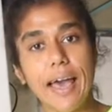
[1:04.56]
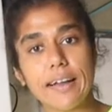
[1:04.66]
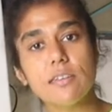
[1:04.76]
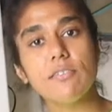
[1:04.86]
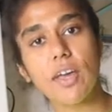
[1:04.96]

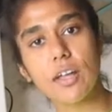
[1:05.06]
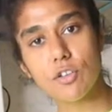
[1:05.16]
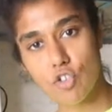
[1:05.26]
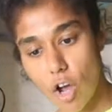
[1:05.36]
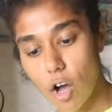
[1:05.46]

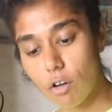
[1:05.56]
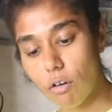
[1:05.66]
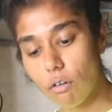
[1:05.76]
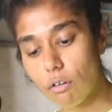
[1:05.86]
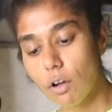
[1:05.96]
activated
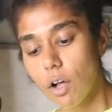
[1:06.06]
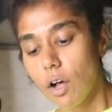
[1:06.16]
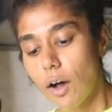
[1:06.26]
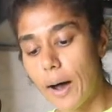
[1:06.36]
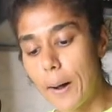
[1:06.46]
charcoal,
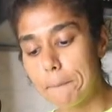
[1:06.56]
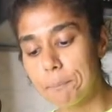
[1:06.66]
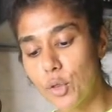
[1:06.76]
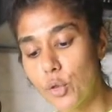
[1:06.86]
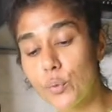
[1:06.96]

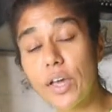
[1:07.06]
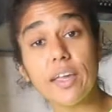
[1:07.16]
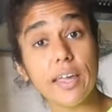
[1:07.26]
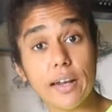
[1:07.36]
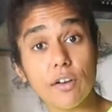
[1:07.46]
you
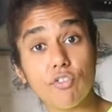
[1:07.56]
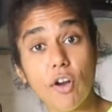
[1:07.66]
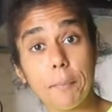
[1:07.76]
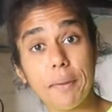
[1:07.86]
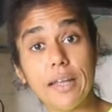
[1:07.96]
can get it
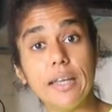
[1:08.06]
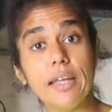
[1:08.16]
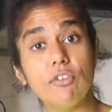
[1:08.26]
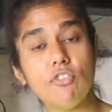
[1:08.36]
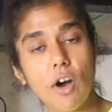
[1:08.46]
from
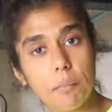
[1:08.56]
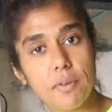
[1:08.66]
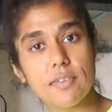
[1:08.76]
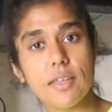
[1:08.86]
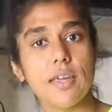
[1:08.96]
any
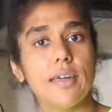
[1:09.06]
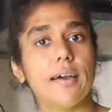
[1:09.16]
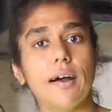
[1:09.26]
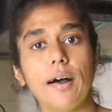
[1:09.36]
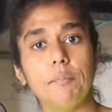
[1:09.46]

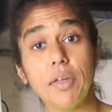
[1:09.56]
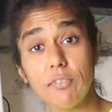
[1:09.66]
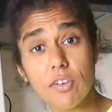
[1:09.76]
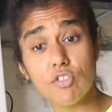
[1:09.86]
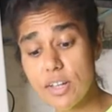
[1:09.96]
pharmacy,
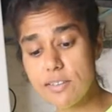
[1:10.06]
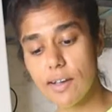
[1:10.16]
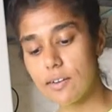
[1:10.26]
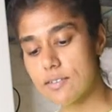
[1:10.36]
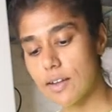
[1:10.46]
even
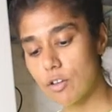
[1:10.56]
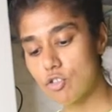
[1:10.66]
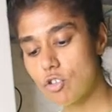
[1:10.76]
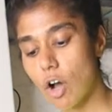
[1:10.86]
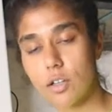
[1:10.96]
retailers now
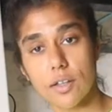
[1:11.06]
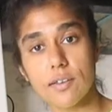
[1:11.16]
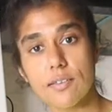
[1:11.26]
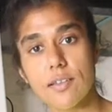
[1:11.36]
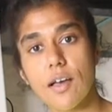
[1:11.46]
stock
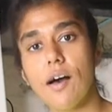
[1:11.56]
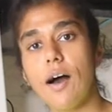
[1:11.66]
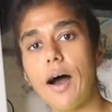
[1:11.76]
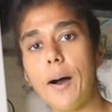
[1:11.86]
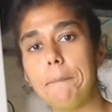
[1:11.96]
this.
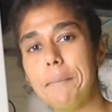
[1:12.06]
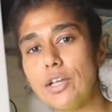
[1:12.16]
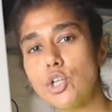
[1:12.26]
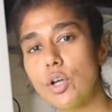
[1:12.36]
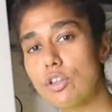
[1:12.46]

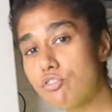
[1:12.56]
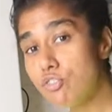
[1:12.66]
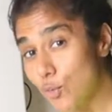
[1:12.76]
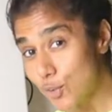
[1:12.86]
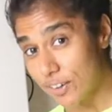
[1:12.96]
Make sure it's
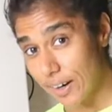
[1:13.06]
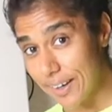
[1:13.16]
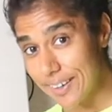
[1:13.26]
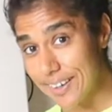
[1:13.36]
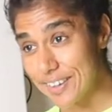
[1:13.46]
food
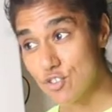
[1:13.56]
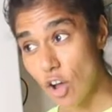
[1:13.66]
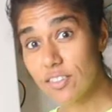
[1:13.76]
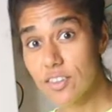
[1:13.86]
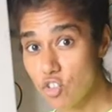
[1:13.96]
grade. It is
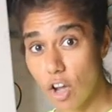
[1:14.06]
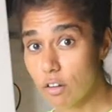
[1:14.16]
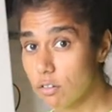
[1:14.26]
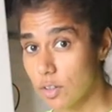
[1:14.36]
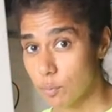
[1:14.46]
not the
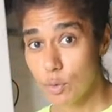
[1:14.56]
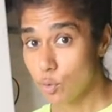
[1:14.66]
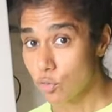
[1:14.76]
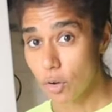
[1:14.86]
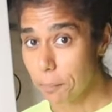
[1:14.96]
charcoal that we
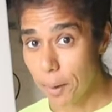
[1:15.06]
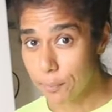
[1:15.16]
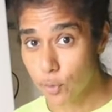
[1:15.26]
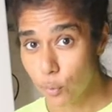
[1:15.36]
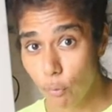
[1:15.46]
use for a
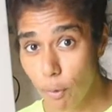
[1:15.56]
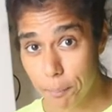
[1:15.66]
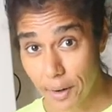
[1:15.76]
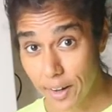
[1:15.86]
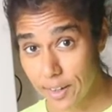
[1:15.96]
barbecue or a
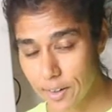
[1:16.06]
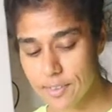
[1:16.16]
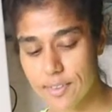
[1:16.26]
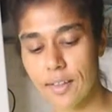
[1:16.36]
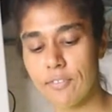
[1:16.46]
braai here
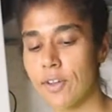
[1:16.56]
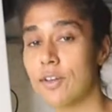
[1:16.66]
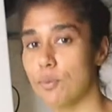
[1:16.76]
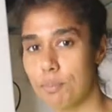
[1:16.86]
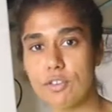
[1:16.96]
in South
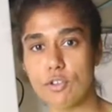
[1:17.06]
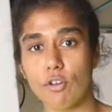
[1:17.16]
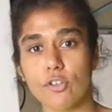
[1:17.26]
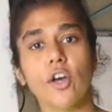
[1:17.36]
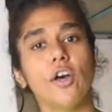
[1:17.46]
Africa, so please
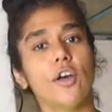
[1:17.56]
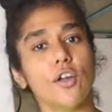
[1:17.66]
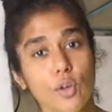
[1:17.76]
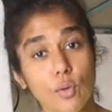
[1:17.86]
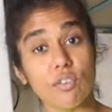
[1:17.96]
don't
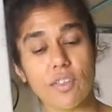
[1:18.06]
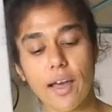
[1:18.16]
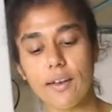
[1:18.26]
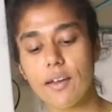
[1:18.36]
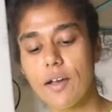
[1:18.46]
use
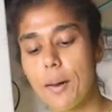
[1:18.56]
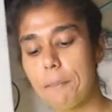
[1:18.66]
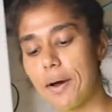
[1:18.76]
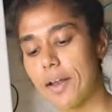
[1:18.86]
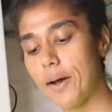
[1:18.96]
that.
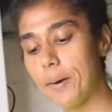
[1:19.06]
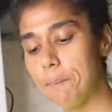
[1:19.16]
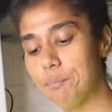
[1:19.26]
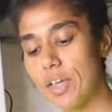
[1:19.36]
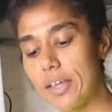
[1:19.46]

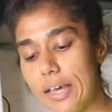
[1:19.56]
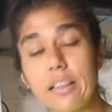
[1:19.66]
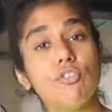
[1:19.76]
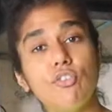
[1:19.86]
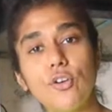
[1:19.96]
But
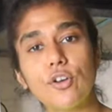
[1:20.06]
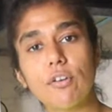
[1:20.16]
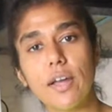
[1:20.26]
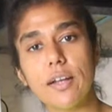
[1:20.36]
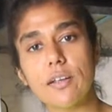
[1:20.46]
get the food
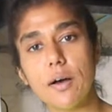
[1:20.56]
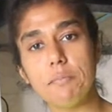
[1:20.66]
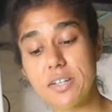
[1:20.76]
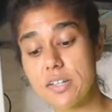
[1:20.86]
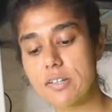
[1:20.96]
grade
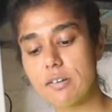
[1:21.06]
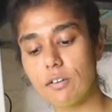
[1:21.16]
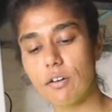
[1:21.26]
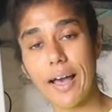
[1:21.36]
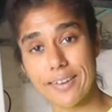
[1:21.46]

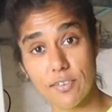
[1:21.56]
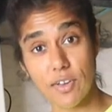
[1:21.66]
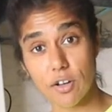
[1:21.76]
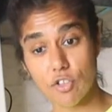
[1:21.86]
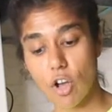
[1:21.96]
medicinal
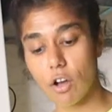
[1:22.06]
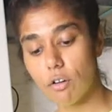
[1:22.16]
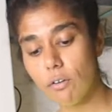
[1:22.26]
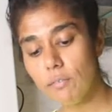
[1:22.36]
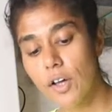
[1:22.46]
activated
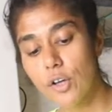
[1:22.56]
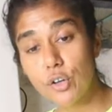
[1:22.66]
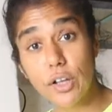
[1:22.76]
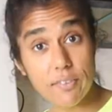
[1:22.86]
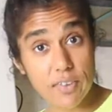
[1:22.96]
charcoal.
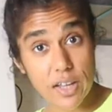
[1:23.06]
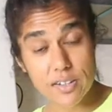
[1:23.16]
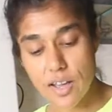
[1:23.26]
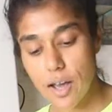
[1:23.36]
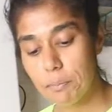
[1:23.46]
You can even
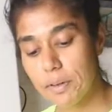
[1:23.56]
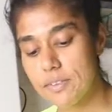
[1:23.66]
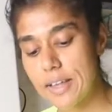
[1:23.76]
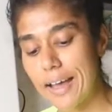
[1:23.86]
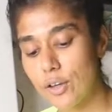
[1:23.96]
get
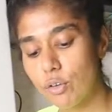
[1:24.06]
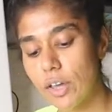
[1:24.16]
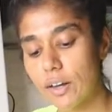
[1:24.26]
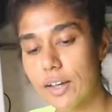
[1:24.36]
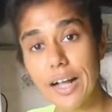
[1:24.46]
tablets, and you
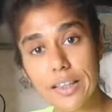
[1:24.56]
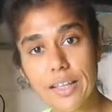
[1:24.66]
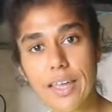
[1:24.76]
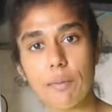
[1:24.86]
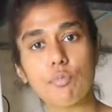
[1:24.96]
can cut
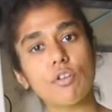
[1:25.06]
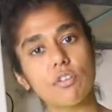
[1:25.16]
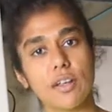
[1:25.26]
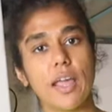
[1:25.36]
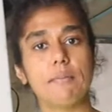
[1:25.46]
the
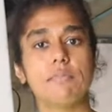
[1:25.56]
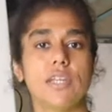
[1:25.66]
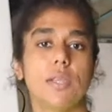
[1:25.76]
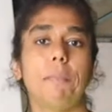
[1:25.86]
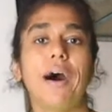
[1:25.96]
capsules and
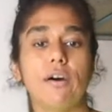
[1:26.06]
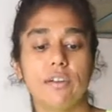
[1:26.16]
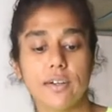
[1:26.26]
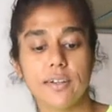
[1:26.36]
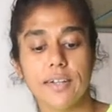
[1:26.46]
empty the
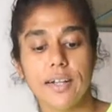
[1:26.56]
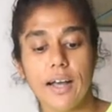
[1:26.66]
powder